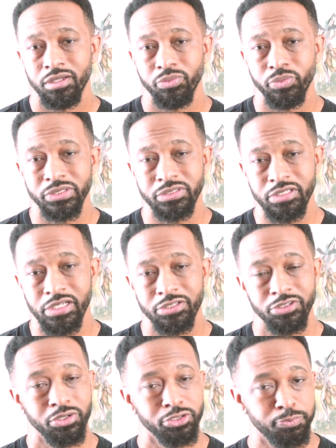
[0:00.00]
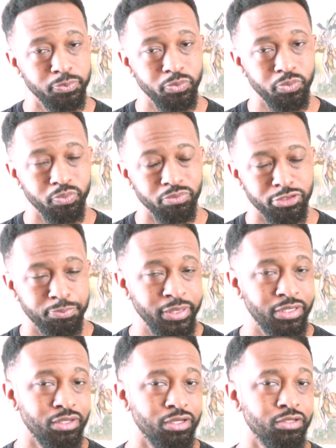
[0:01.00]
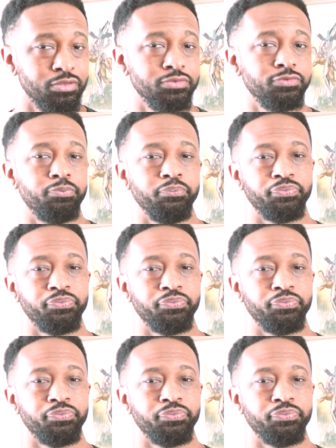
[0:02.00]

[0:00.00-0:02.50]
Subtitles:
Once again, you know, speaking of